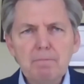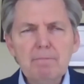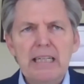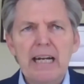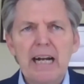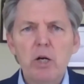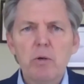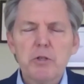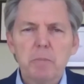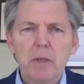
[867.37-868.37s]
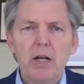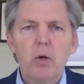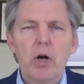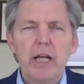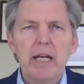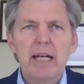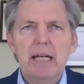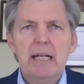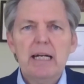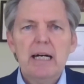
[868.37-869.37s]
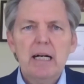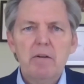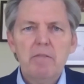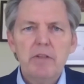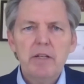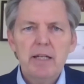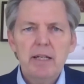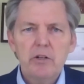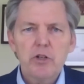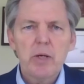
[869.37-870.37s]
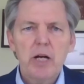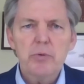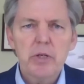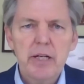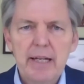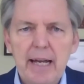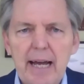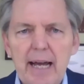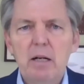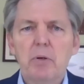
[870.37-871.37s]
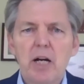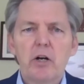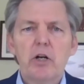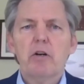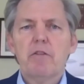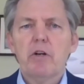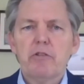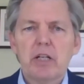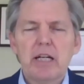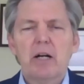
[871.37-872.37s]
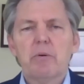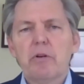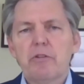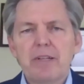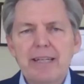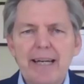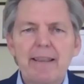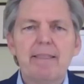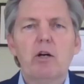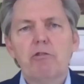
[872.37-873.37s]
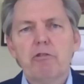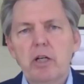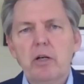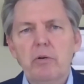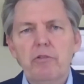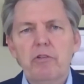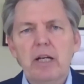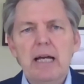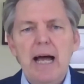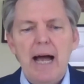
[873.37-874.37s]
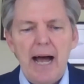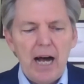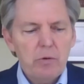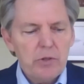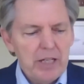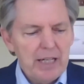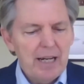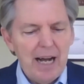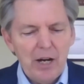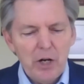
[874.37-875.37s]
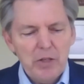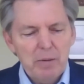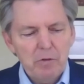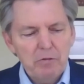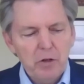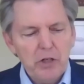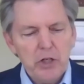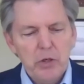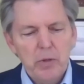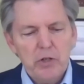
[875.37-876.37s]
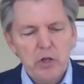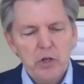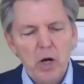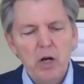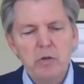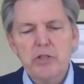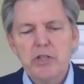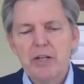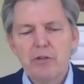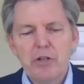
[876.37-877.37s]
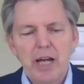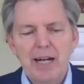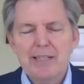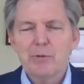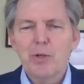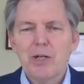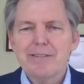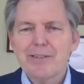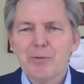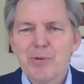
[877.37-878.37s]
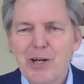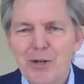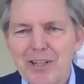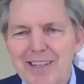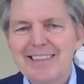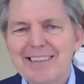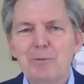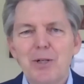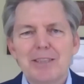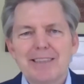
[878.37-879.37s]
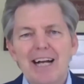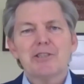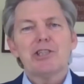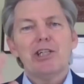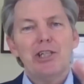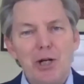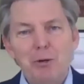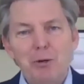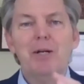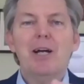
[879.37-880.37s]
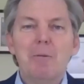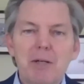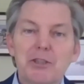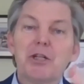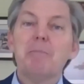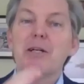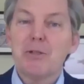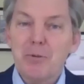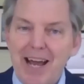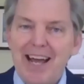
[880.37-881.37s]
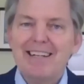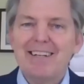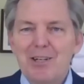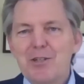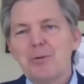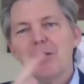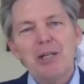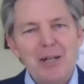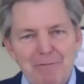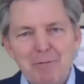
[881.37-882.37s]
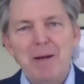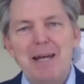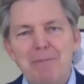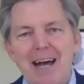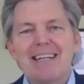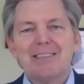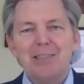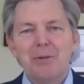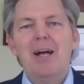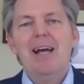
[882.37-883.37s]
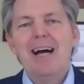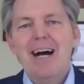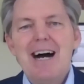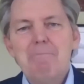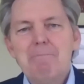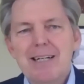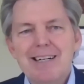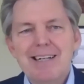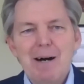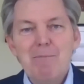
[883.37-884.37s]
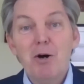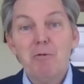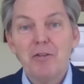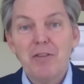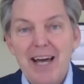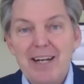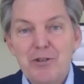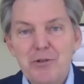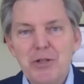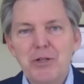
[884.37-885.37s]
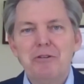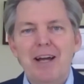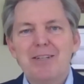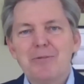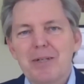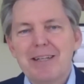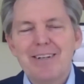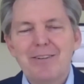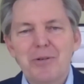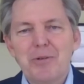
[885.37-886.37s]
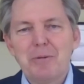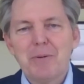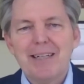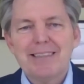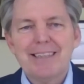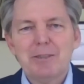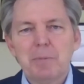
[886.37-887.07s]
And I know it's a priority of the Treasury and a priority of those in Congress to get those loans out. I heard them referred to as groans the other day, and I said, what is a groan? And they said, well, it's actually a loan, but it's going to be a grant, so you really don't have to pay it back. So I'm hopeful that is true as we get through the process.